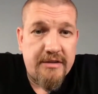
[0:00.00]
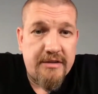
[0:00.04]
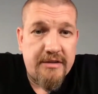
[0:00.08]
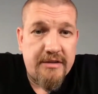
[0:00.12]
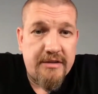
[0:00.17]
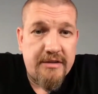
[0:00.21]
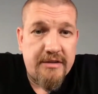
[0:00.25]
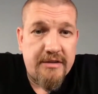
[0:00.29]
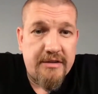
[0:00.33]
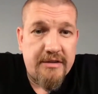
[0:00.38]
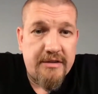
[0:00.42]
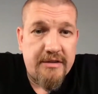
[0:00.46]

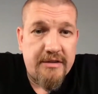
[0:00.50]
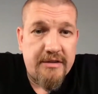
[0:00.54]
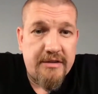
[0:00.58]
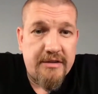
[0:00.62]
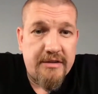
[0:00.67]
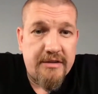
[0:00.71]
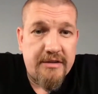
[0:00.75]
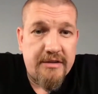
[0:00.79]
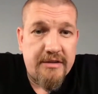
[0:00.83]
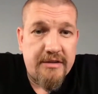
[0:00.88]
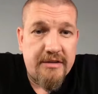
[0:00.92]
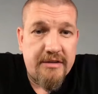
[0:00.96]
And
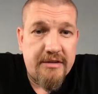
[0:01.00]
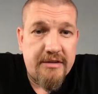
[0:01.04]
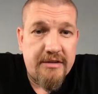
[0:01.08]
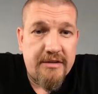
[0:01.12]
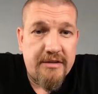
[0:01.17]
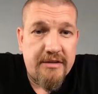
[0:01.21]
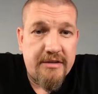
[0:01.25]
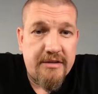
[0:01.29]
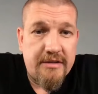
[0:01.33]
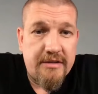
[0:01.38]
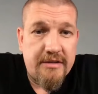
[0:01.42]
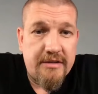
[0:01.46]

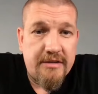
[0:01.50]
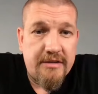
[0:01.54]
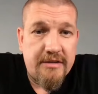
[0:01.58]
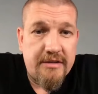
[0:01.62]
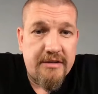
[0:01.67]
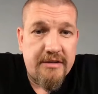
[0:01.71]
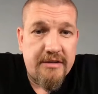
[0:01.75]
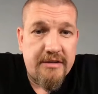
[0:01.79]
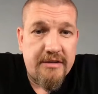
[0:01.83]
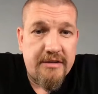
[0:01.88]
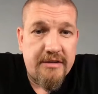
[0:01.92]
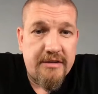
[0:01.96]
the
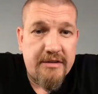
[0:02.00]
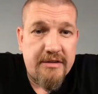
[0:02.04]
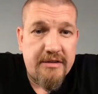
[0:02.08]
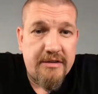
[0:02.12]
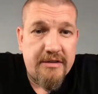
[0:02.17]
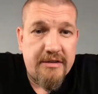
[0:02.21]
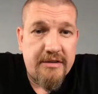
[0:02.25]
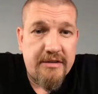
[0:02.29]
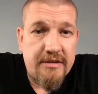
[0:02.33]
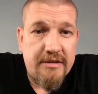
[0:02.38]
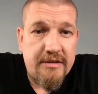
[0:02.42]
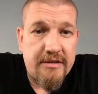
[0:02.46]
fees that
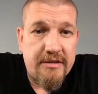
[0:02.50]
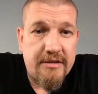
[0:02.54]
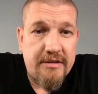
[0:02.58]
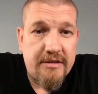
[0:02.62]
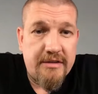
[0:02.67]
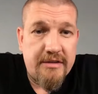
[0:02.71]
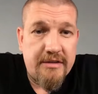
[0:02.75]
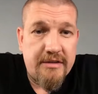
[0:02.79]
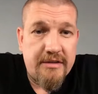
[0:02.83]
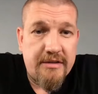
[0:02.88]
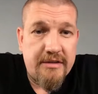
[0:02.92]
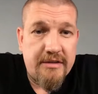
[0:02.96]
people were
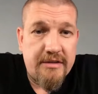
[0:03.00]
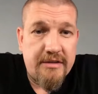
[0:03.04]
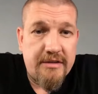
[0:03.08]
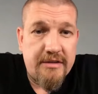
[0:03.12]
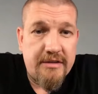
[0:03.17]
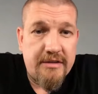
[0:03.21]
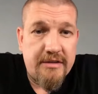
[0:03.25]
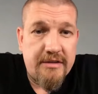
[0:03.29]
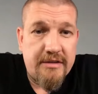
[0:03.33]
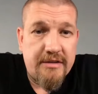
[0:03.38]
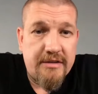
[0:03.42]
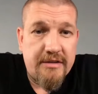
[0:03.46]

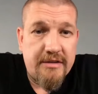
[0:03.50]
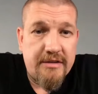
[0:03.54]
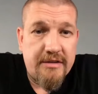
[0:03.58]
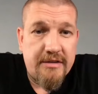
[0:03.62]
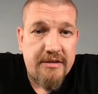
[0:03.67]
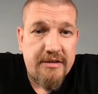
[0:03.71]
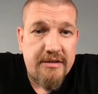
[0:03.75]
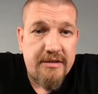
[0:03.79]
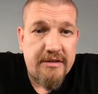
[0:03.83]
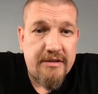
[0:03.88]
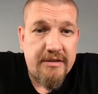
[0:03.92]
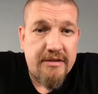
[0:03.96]

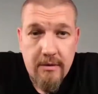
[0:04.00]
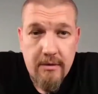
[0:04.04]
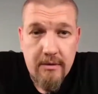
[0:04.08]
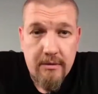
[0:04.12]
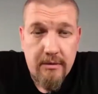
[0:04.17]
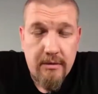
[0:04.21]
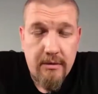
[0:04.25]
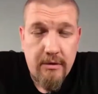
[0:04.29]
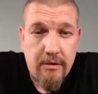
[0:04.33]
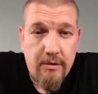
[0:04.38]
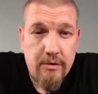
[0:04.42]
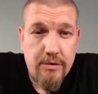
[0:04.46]
paying
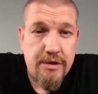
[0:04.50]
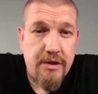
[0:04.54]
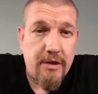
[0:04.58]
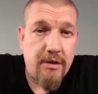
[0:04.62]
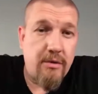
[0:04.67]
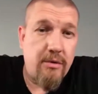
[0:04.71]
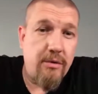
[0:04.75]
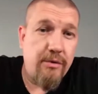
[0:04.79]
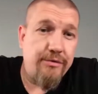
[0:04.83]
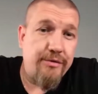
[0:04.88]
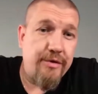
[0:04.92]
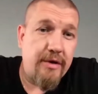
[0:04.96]
on using the
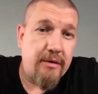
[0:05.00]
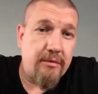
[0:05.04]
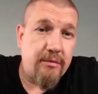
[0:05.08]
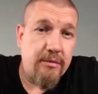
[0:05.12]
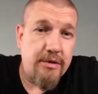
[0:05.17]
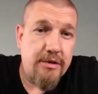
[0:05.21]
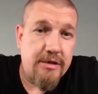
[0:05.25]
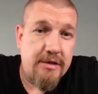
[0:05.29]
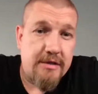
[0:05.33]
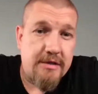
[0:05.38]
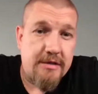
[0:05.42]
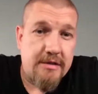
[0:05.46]
contract were
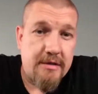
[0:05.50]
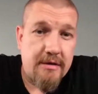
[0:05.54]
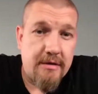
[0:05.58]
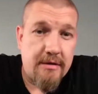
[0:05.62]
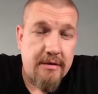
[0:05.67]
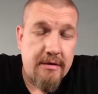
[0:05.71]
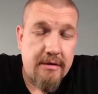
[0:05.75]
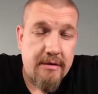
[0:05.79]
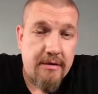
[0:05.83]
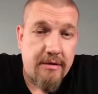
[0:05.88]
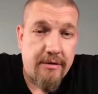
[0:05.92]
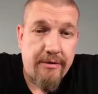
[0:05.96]
just
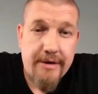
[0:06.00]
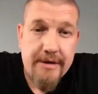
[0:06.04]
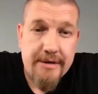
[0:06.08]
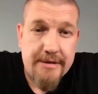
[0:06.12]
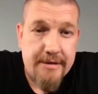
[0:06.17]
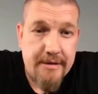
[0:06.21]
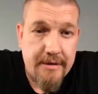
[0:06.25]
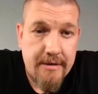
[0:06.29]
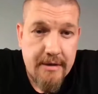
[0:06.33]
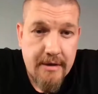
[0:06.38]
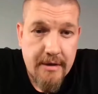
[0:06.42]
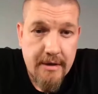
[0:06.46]

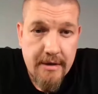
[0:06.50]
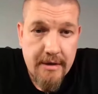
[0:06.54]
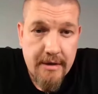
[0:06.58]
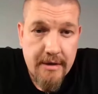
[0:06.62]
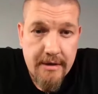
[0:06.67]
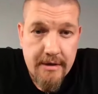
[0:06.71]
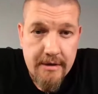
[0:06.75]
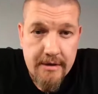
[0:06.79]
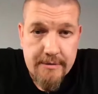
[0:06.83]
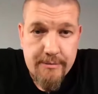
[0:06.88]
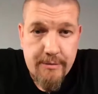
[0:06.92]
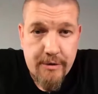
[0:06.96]
crazy,
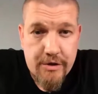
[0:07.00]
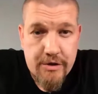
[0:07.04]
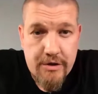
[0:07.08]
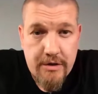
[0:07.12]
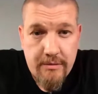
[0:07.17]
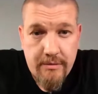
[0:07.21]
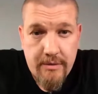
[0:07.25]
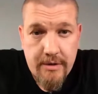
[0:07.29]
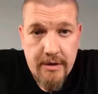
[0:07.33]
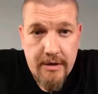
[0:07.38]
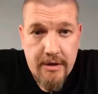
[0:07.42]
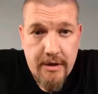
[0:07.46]
especially
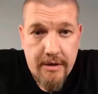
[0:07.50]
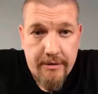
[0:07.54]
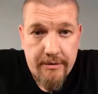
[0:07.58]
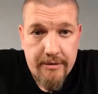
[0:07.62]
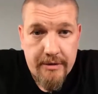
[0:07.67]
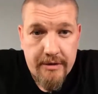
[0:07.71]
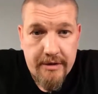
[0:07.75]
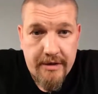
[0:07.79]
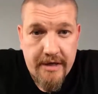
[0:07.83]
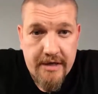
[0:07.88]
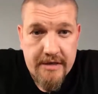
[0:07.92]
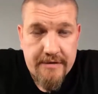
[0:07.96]
with the current
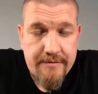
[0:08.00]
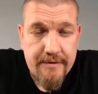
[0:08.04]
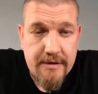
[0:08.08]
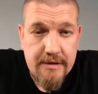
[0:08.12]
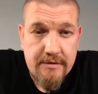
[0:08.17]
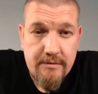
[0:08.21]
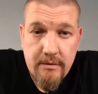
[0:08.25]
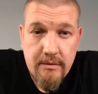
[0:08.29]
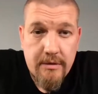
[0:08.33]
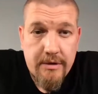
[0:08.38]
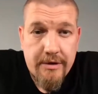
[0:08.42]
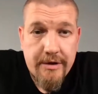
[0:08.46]
gas fees.
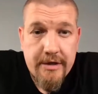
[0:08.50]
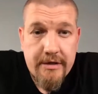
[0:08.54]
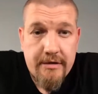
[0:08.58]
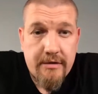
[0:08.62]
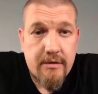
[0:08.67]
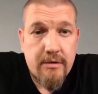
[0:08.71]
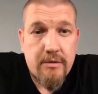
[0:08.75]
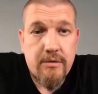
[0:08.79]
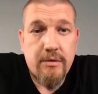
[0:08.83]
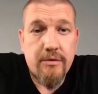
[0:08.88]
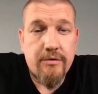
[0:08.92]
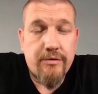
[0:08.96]
When we were creating
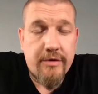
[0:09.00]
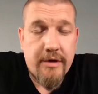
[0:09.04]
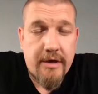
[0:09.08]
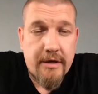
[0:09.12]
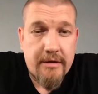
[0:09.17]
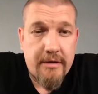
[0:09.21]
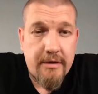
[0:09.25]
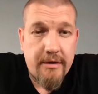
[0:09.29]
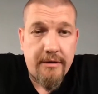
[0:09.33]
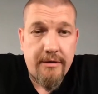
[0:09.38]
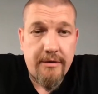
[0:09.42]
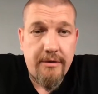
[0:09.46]
the
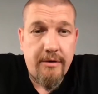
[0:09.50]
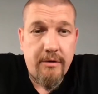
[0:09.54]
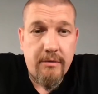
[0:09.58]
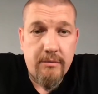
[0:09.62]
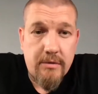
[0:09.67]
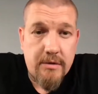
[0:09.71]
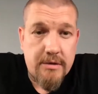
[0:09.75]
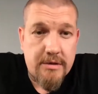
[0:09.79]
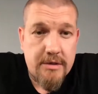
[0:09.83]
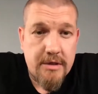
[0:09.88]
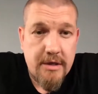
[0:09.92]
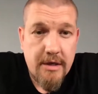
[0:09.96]
contract, Ethereum
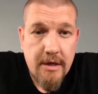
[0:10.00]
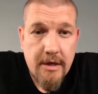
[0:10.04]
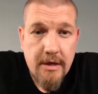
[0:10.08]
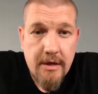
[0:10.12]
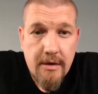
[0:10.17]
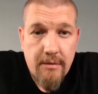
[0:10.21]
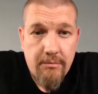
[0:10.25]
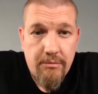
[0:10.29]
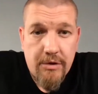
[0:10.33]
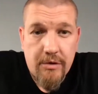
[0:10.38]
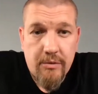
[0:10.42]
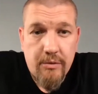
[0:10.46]
was
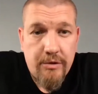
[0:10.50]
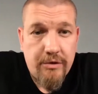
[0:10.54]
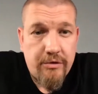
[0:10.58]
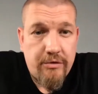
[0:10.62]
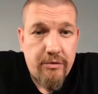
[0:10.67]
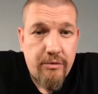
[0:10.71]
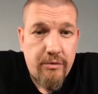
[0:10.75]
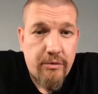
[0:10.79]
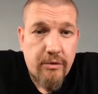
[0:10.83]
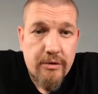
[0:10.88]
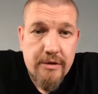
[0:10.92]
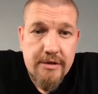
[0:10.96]
between
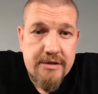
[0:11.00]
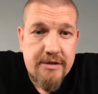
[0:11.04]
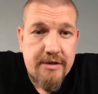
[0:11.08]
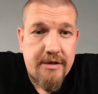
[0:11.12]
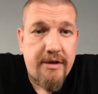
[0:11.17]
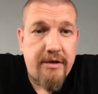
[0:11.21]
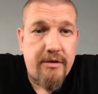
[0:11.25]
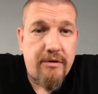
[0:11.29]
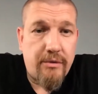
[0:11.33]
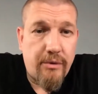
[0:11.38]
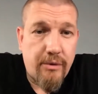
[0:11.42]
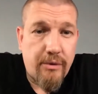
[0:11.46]
$2 and
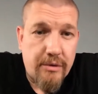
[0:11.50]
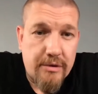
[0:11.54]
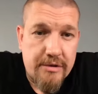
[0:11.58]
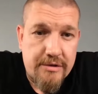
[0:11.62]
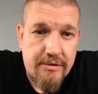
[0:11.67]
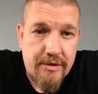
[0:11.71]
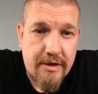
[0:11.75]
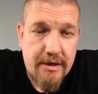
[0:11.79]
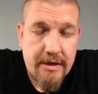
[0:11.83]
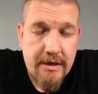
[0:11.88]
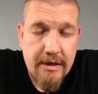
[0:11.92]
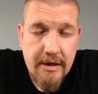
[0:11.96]
$8,
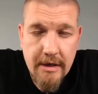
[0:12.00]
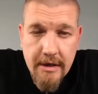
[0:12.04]
right?